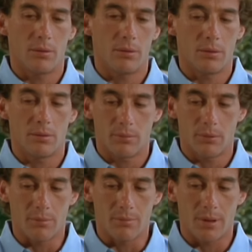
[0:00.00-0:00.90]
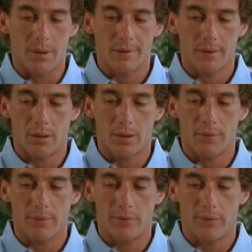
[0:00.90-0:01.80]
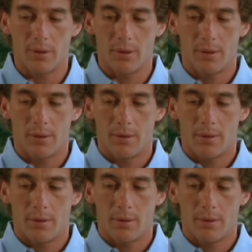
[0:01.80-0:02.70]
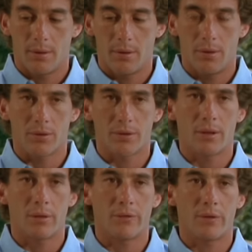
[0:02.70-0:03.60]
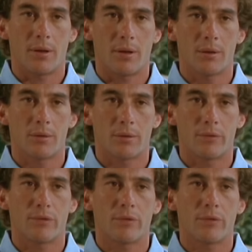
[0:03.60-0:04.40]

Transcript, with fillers: you, you must have in yourself a lot of